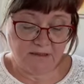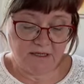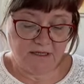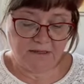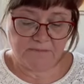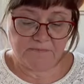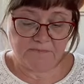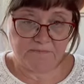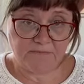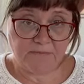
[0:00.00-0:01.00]

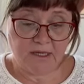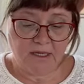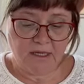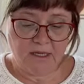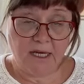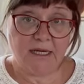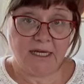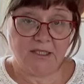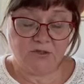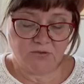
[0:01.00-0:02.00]
and
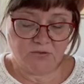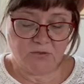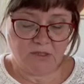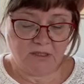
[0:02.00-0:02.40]
I do.